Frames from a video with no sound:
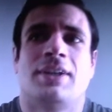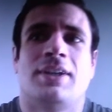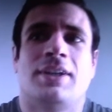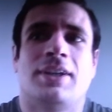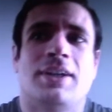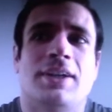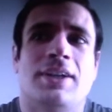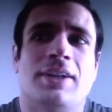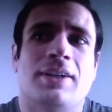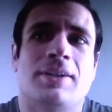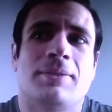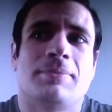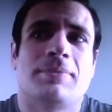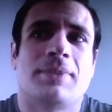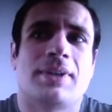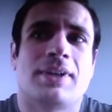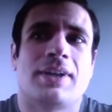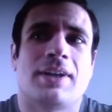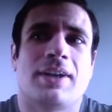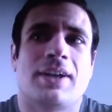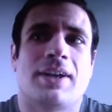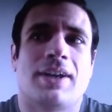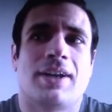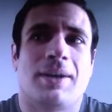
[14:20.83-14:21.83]

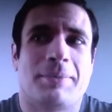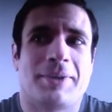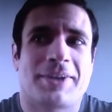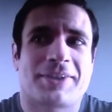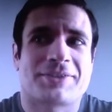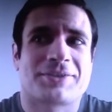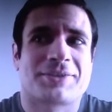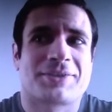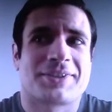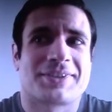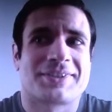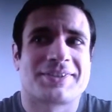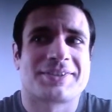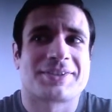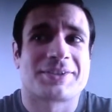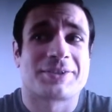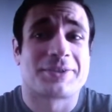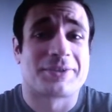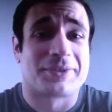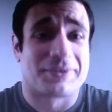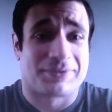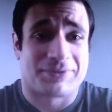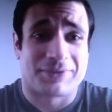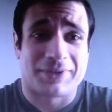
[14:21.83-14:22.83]
I'm actually
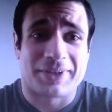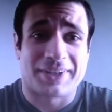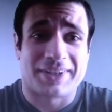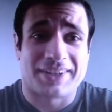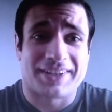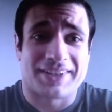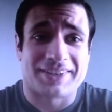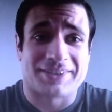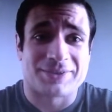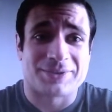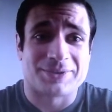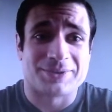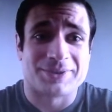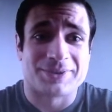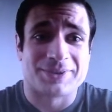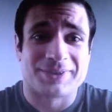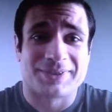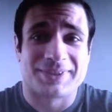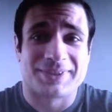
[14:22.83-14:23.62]
considering Frank Castle.